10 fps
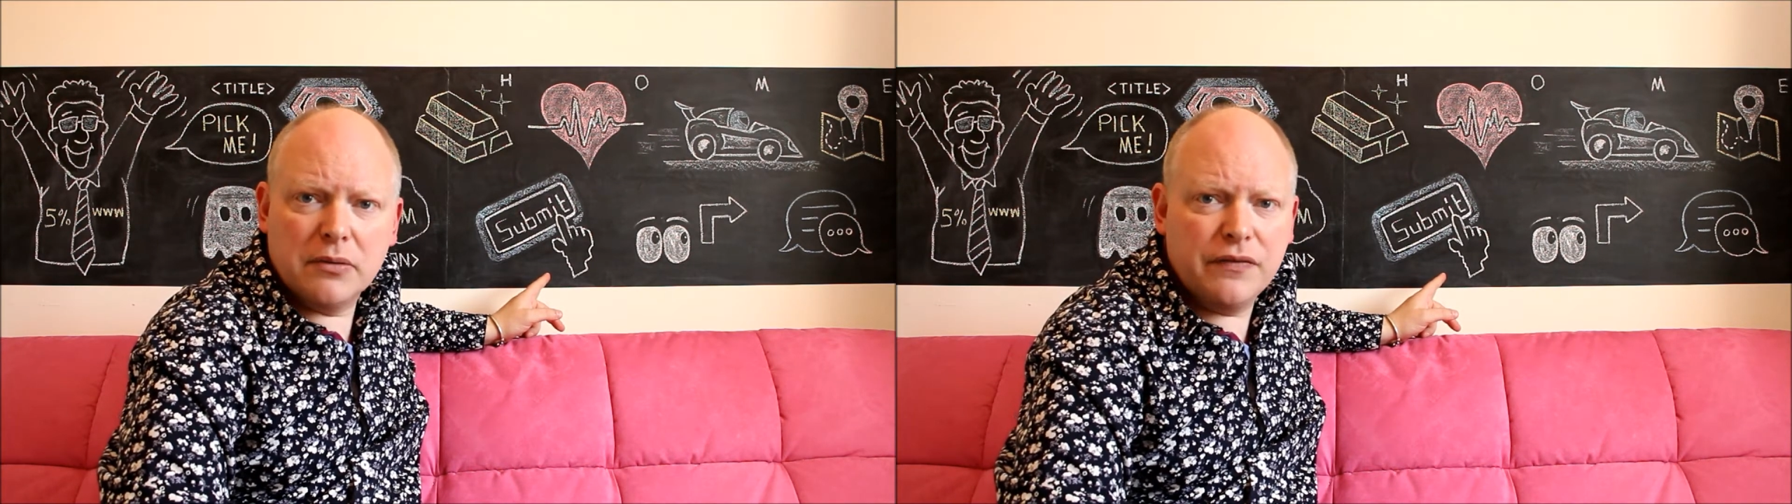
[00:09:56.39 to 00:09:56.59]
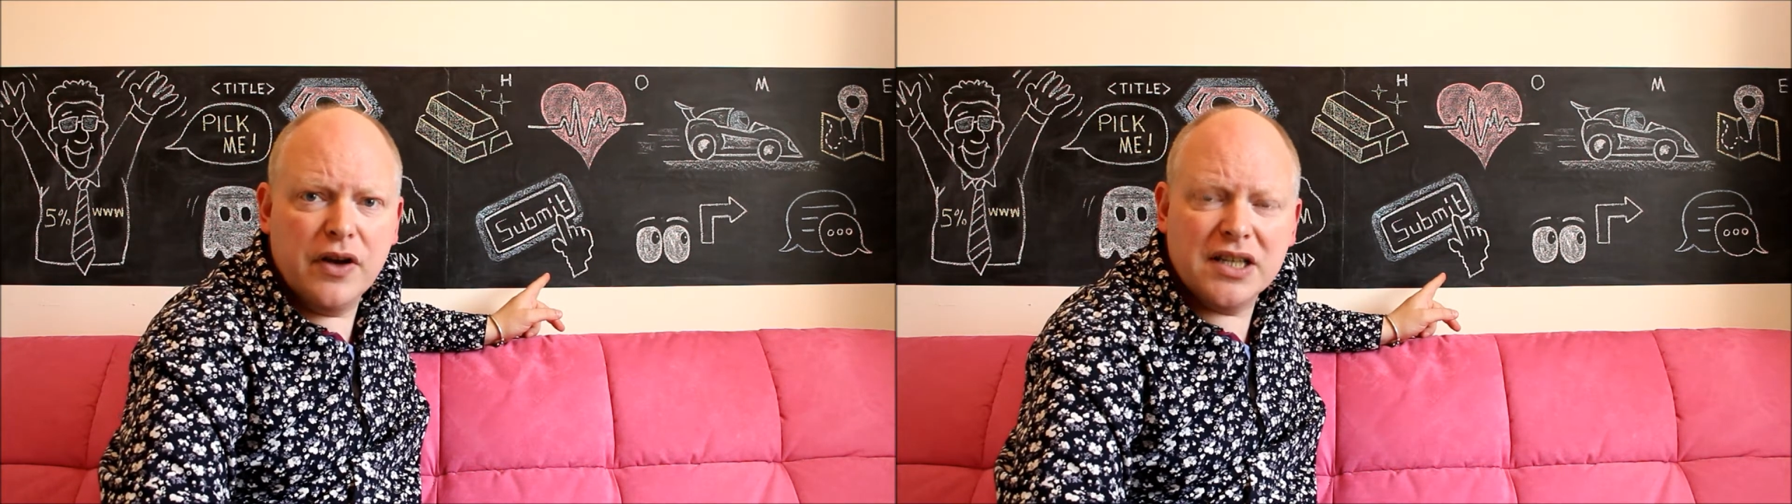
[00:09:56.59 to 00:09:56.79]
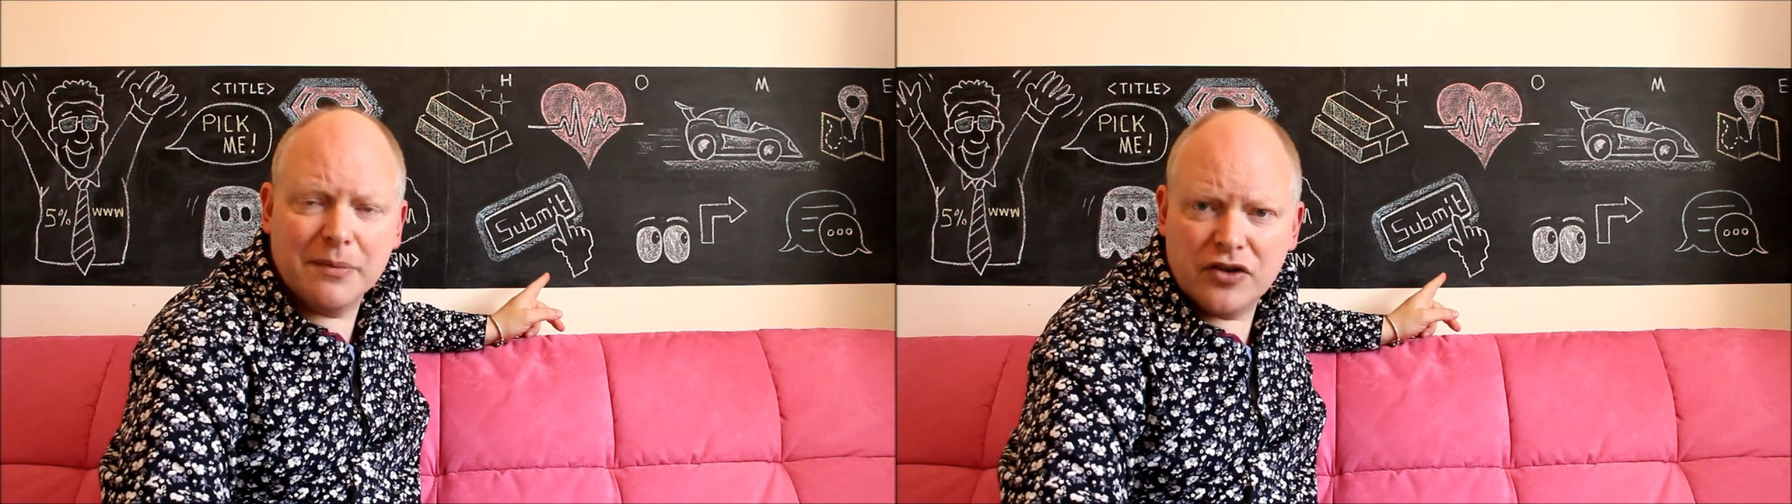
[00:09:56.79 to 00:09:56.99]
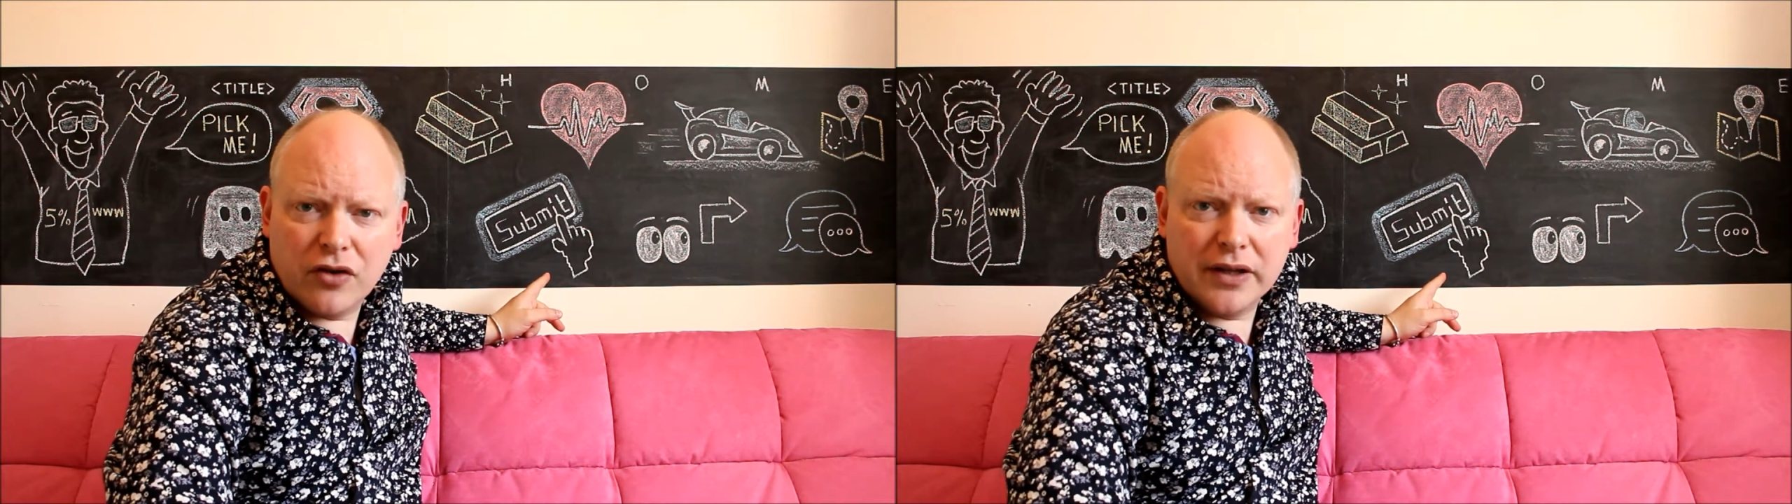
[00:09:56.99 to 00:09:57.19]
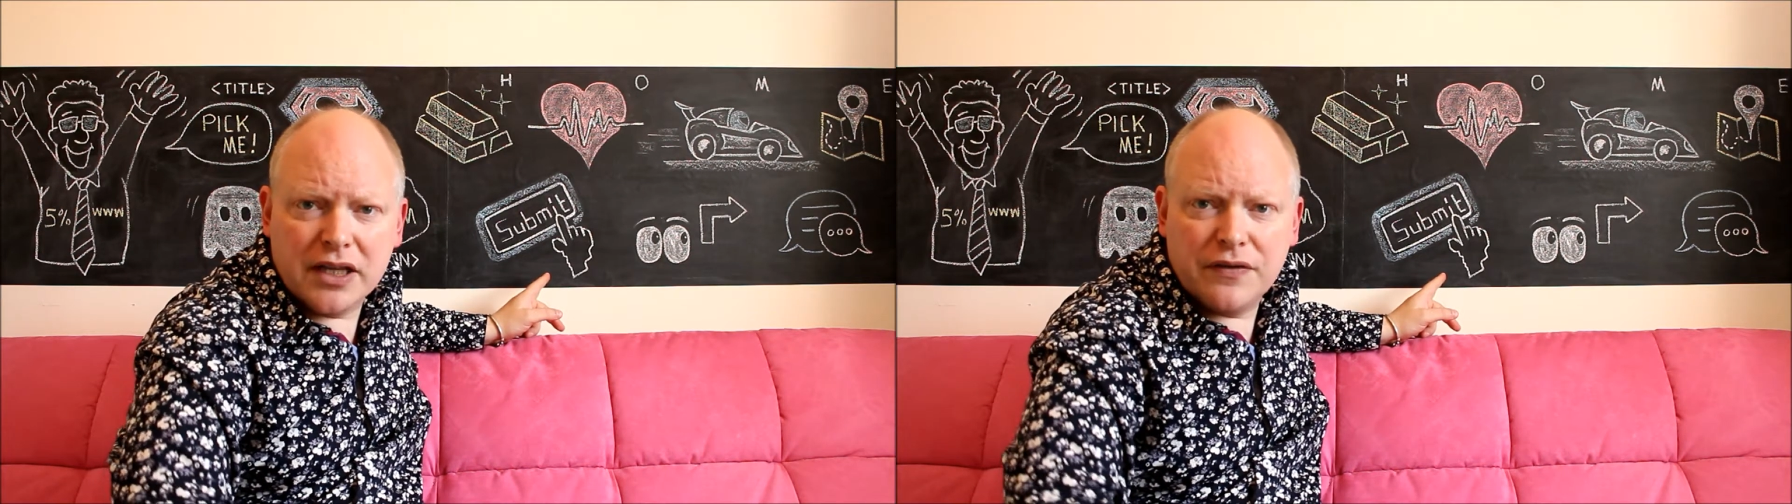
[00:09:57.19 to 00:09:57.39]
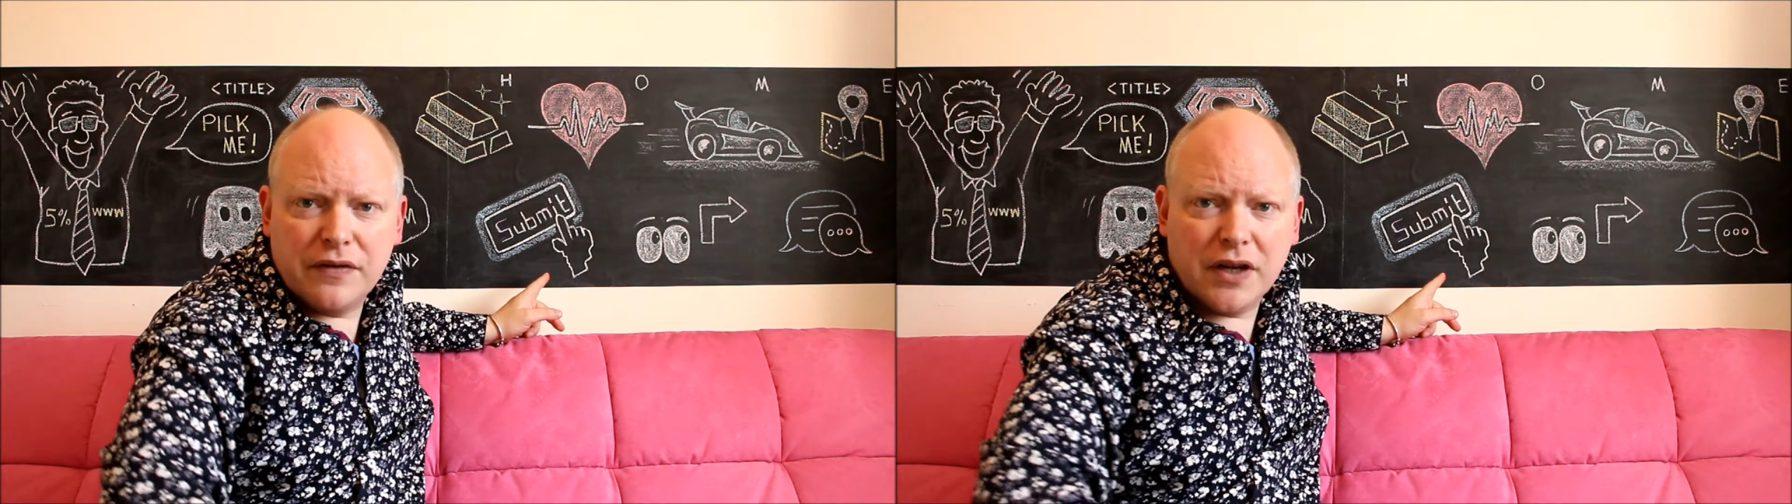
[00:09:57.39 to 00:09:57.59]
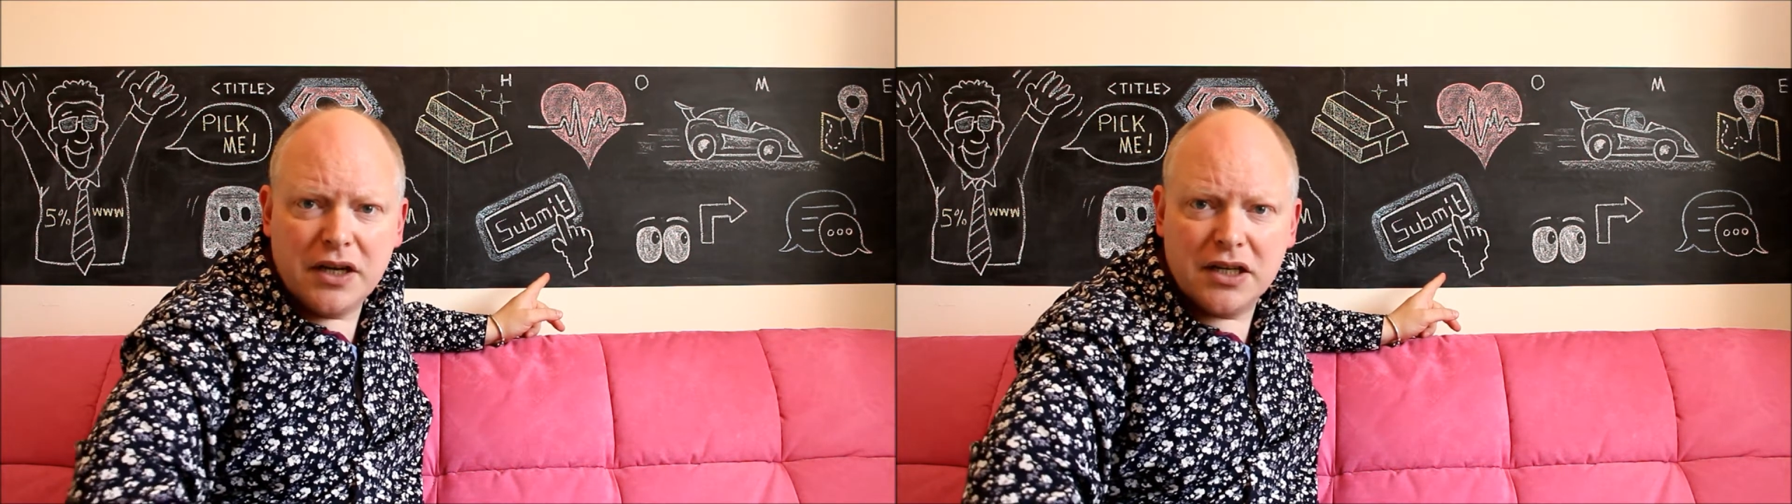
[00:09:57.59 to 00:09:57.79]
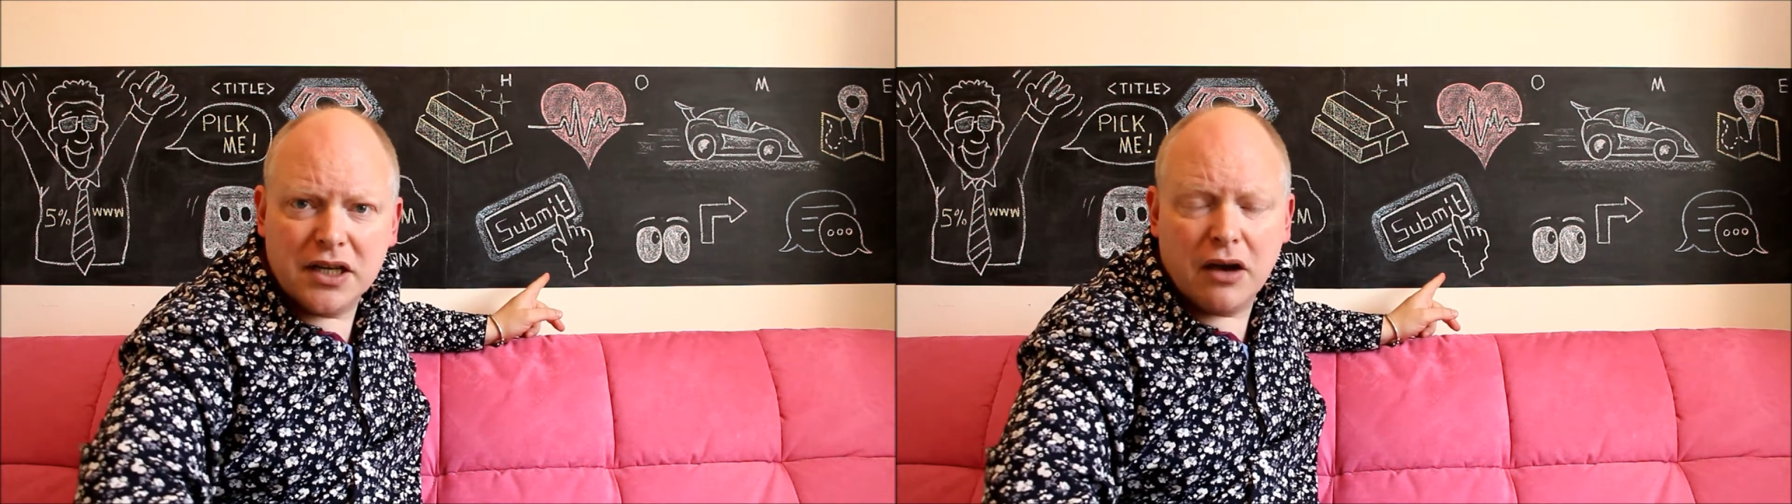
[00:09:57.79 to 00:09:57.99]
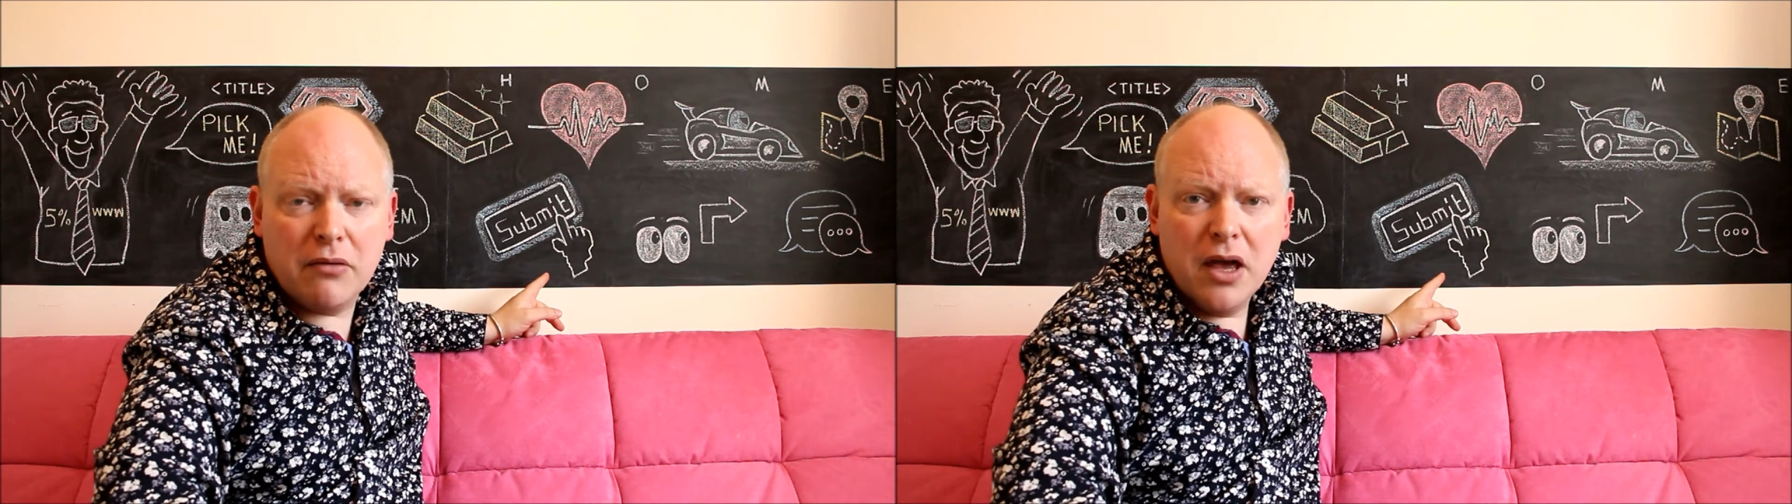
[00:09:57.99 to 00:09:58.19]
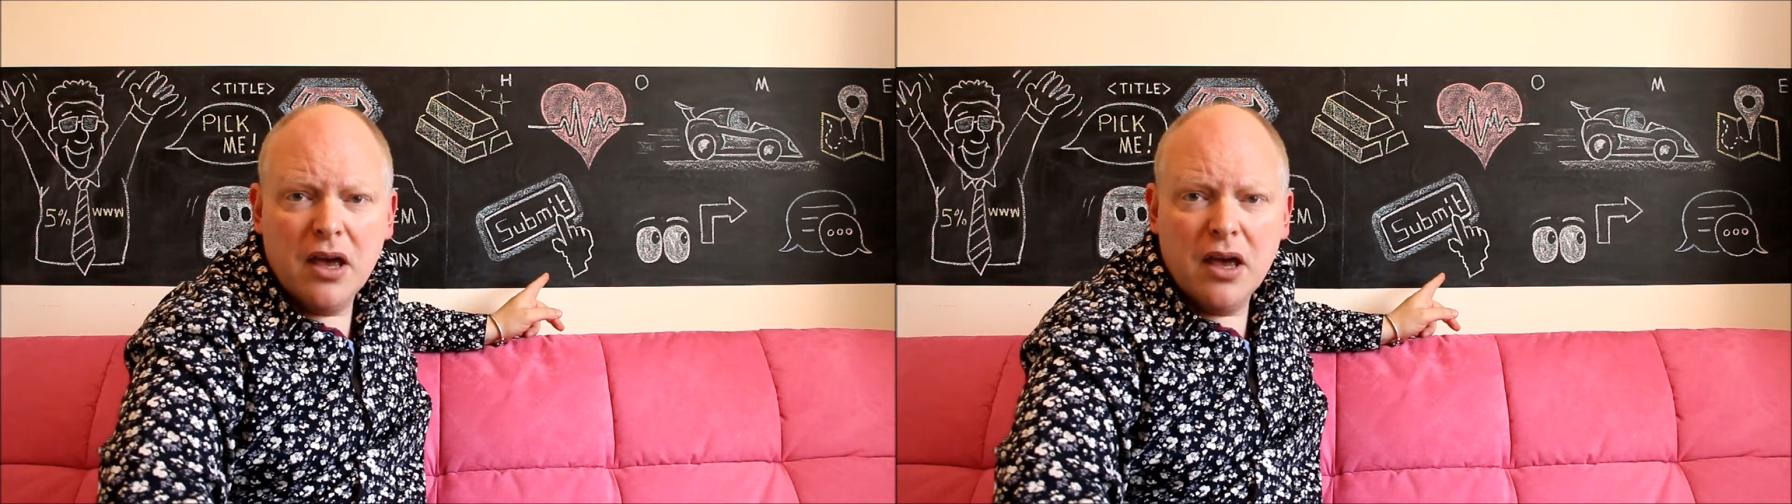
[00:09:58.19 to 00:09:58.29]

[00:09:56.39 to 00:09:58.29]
The first time I tried this 15 years ago,